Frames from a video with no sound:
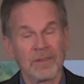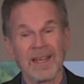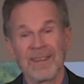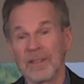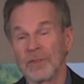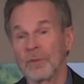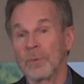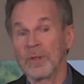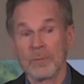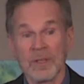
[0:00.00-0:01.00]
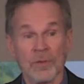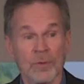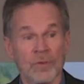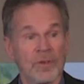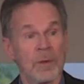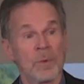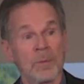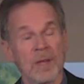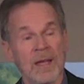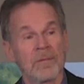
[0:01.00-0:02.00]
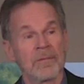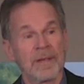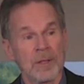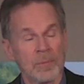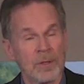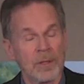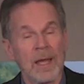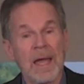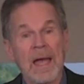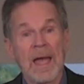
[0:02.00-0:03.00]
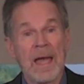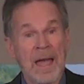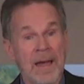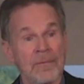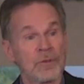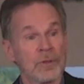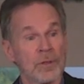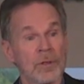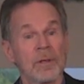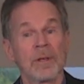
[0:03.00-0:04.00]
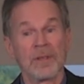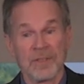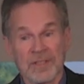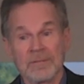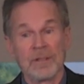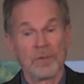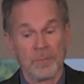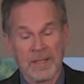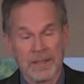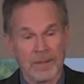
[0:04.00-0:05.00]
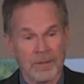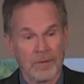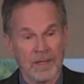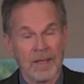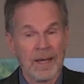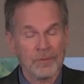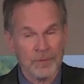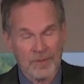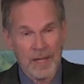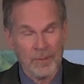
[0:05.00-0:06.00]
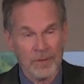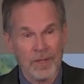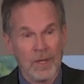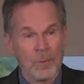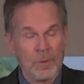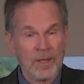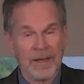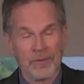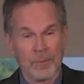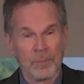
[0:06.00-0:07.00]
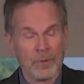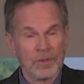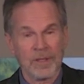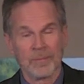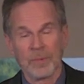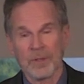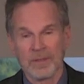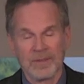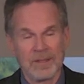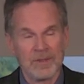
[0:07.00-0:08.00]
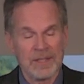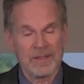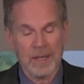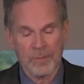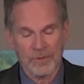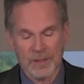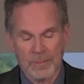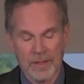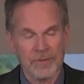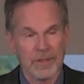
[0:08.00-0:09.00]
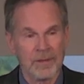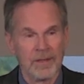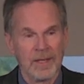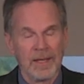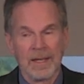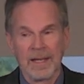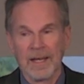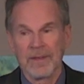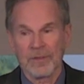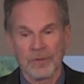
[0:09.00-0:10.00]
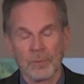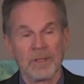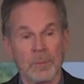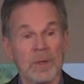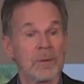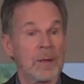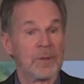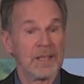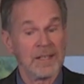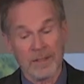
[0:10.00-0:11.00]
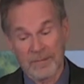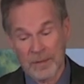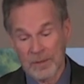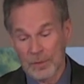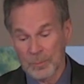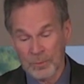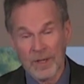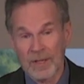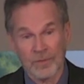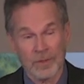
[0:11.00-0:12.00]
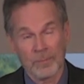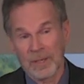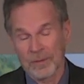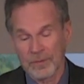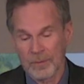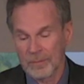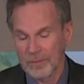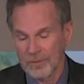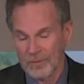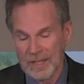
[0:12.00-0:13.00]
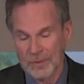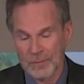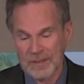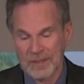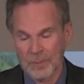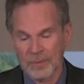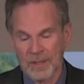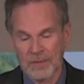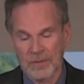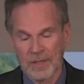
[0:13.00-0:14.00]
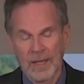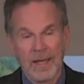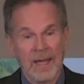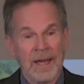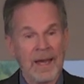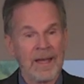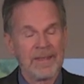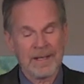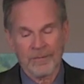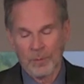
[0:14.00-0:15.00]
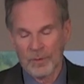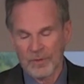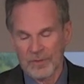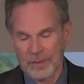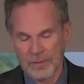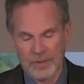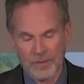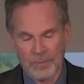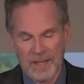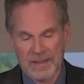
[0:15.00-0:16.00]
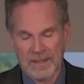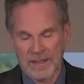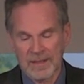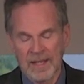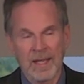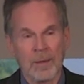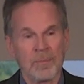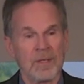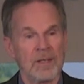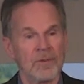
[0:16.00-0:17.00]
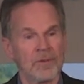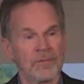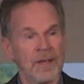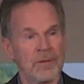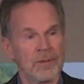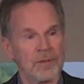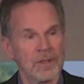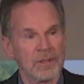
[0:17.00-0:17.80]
And this is one of the resources that we will have available after this evening's meeting. Okay, after Sabbath, we'll have some book, uh, book and D V D table set up out there, and this is one we were able to get at a very good price compared to standard retail price. And then, of course, there's this man, Ken Ham. He's the founder and